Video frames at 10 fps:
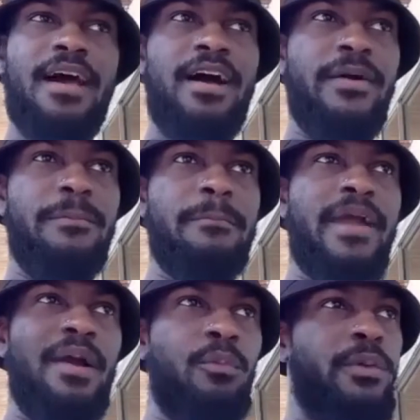
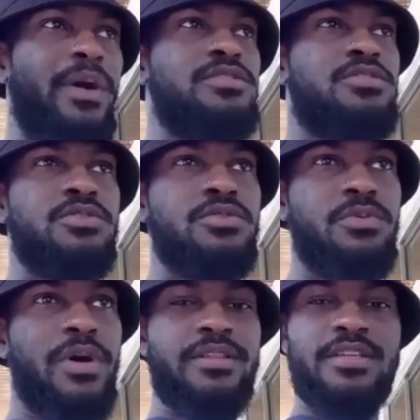And we went to
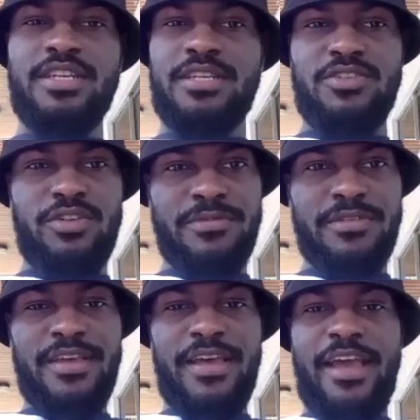one of the chicken
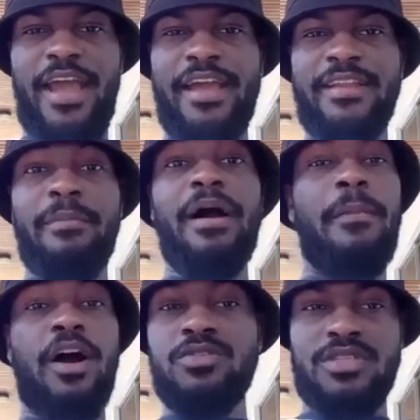shops. And
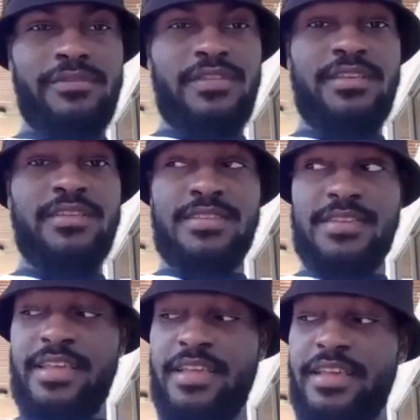my uncle's
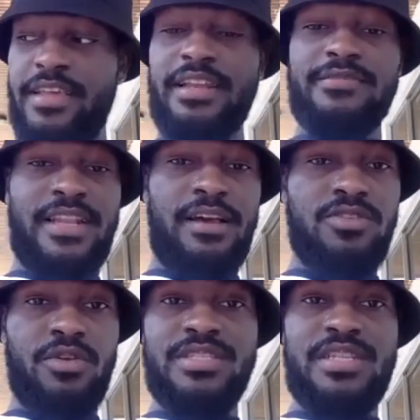he lives in
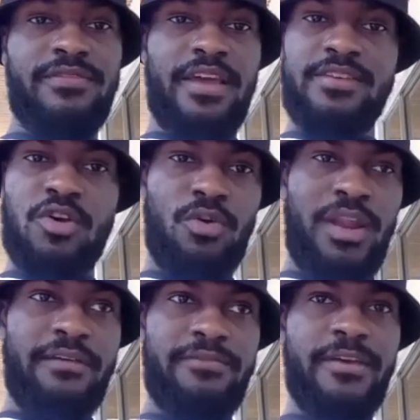Hounslow and he's lived there his whole
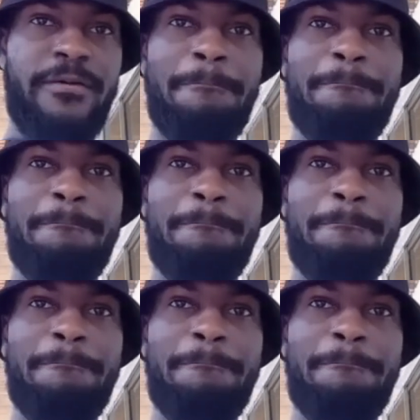life, yeah.